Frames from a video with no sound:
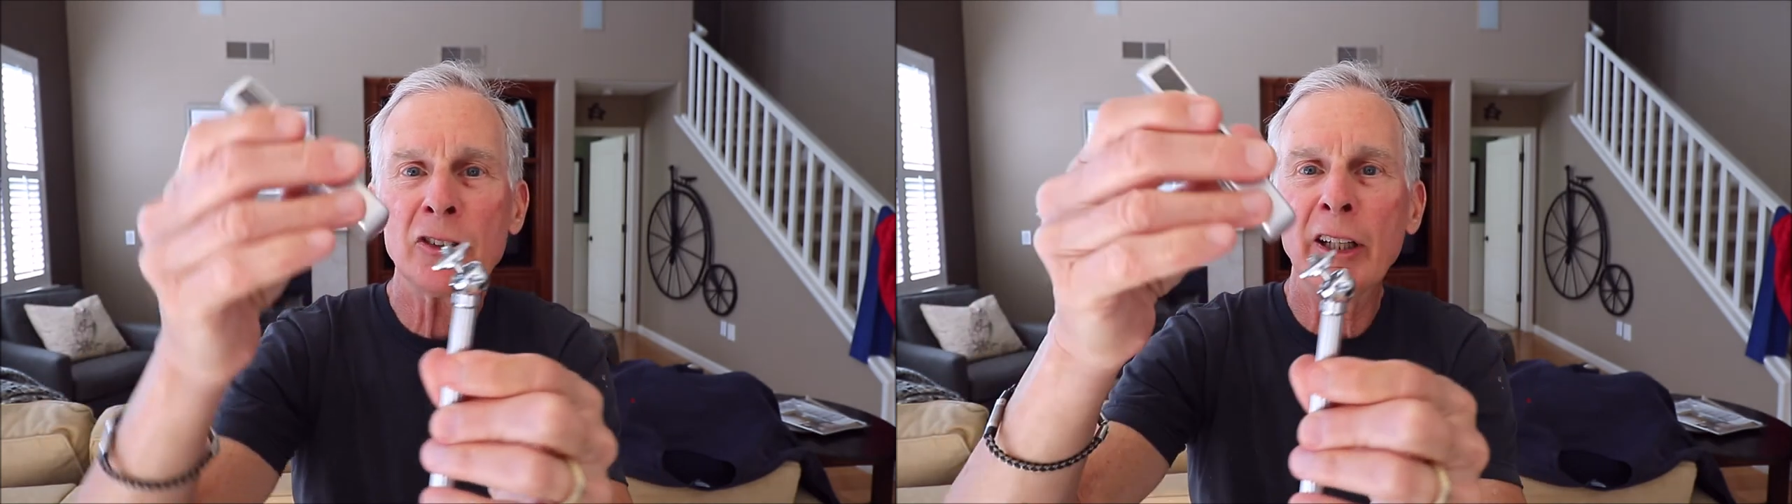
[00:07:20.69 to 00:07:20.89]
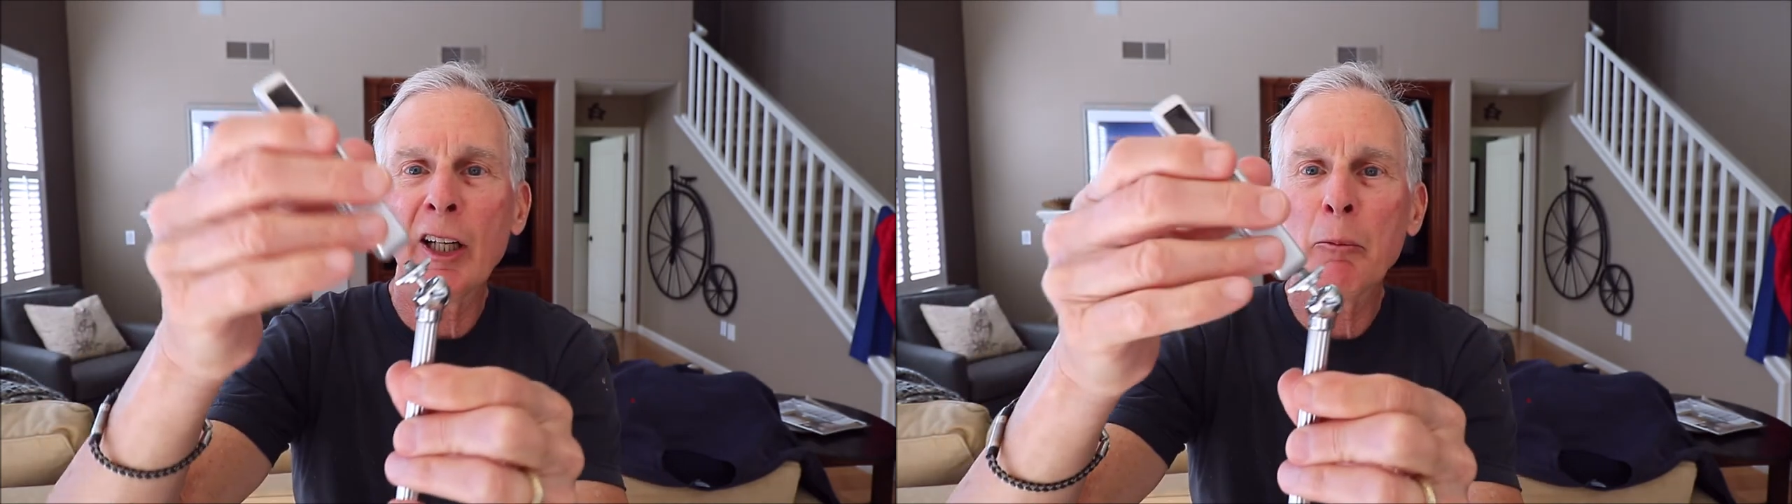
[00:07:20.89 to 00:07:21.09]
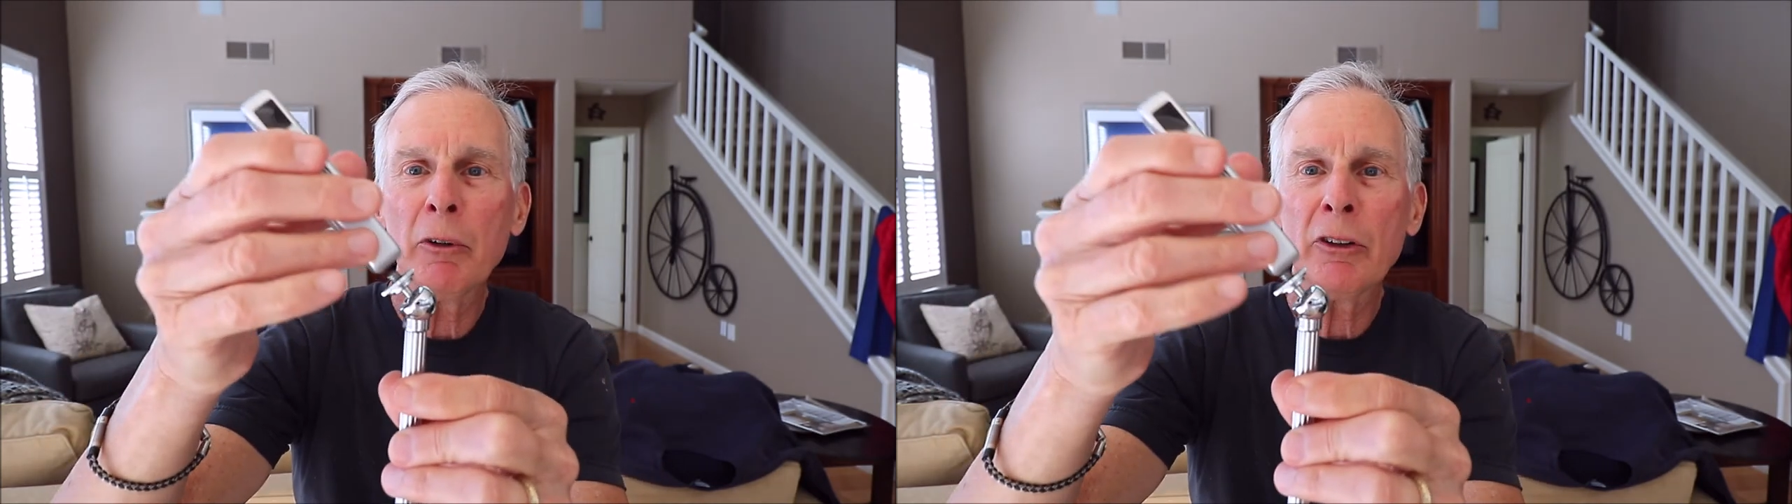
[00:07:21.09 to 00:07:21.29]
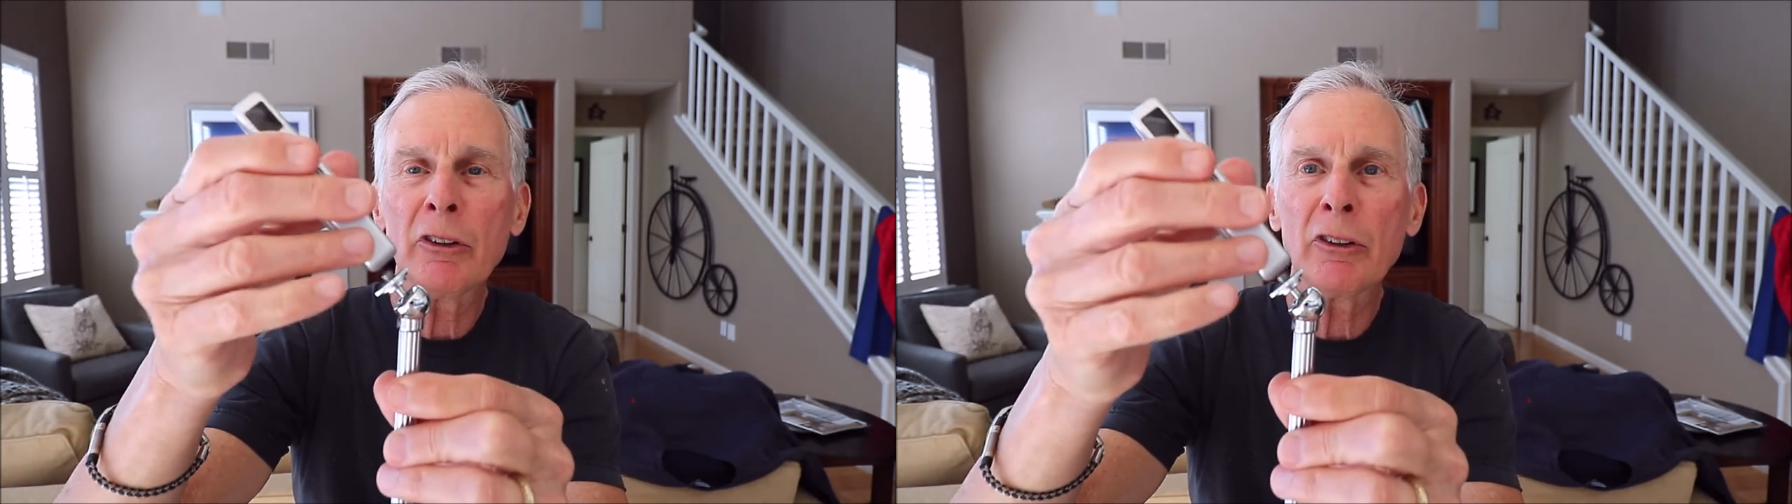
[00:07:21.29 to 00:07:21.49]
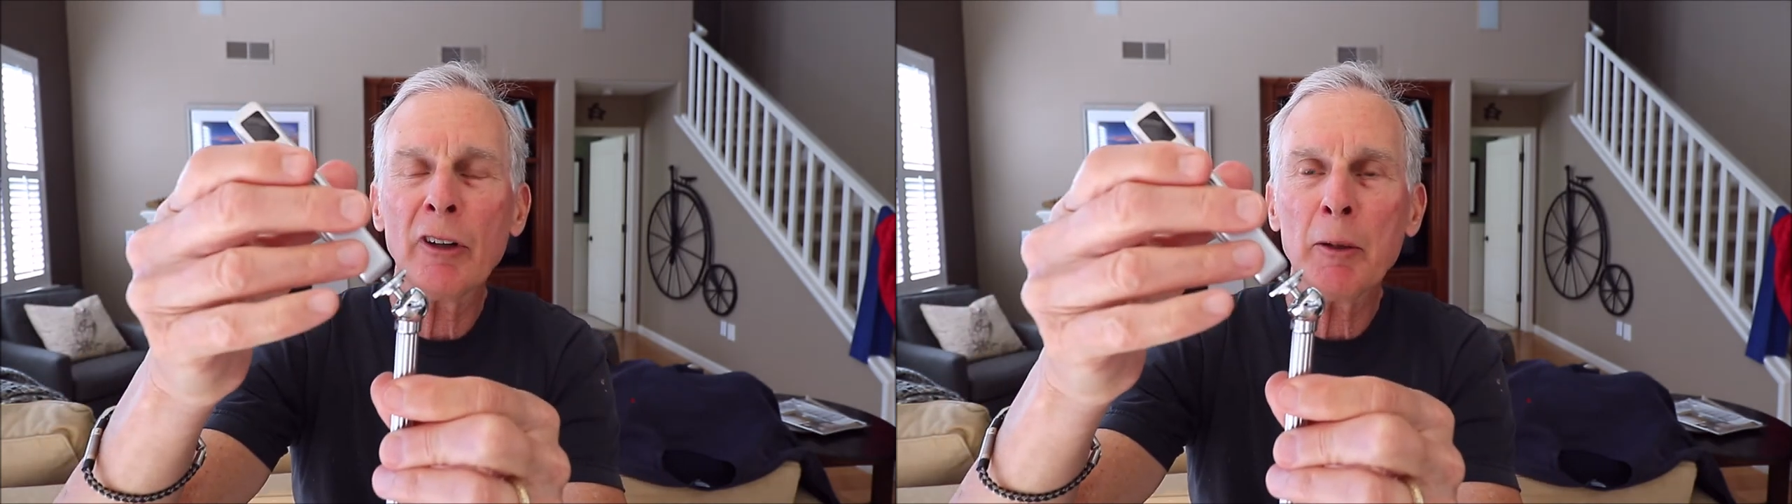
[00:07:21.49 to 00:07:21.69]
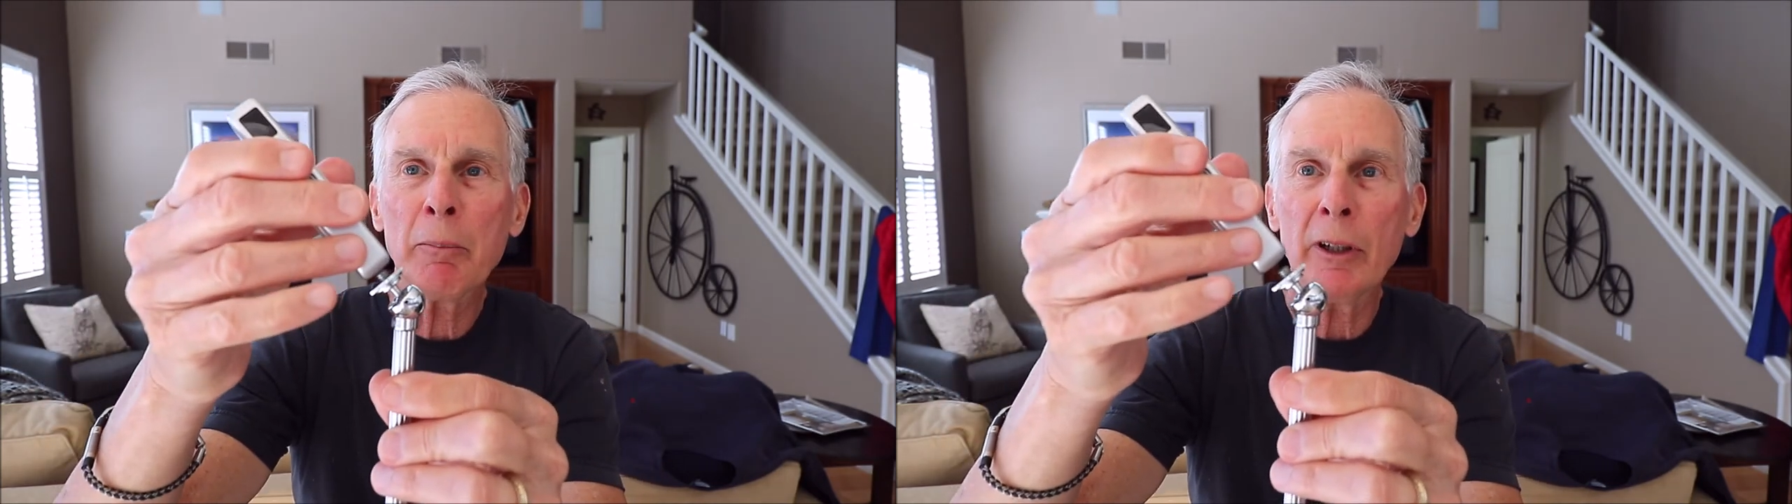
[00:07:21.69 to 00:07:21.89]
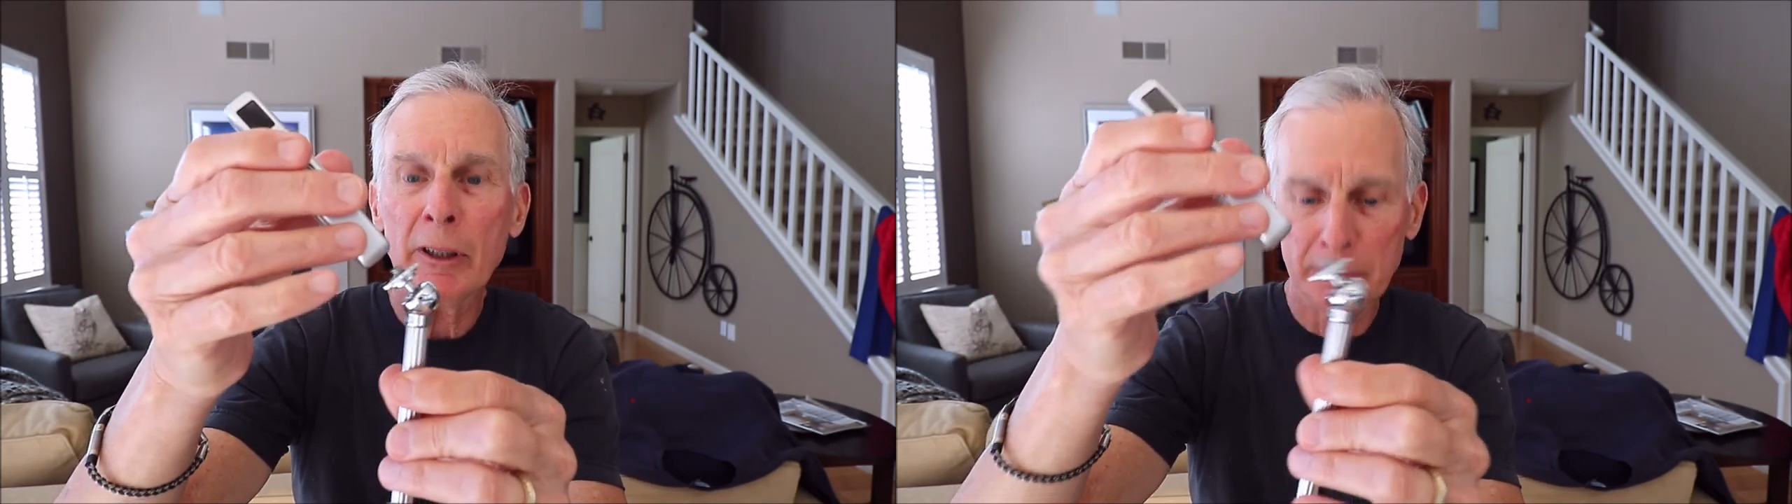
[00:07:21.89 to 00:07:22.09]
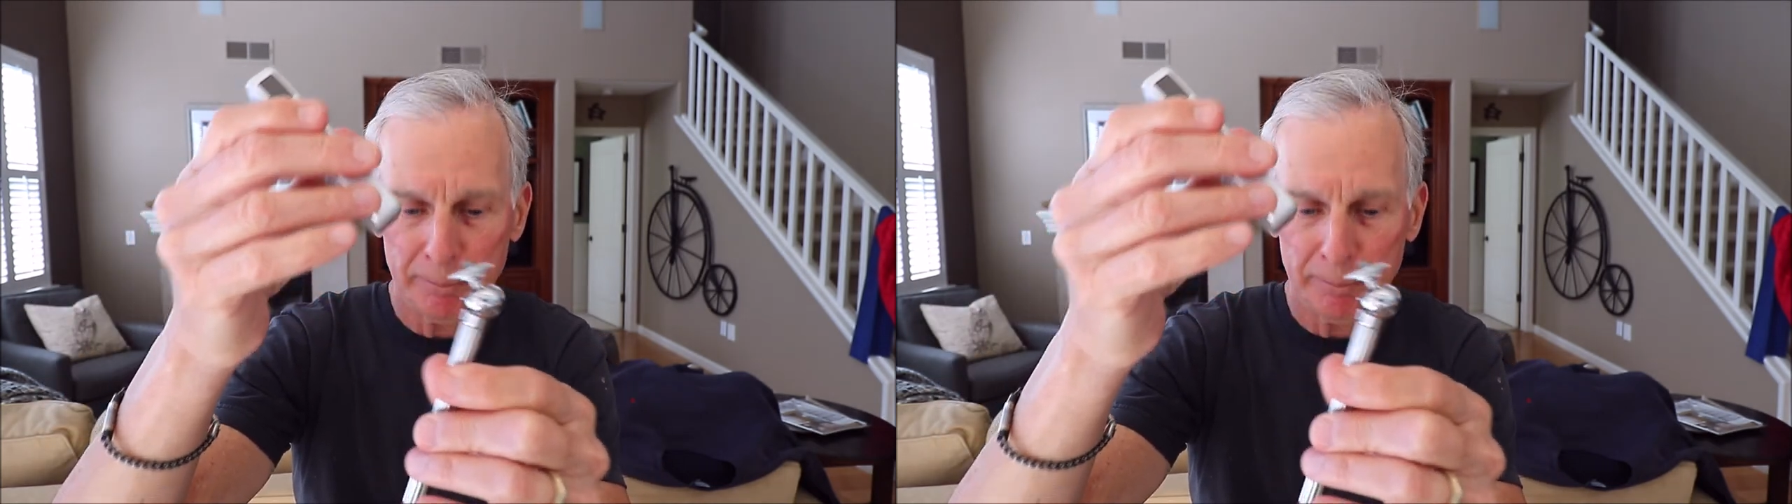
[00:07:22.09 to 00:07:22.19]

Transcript: camera to the tripod?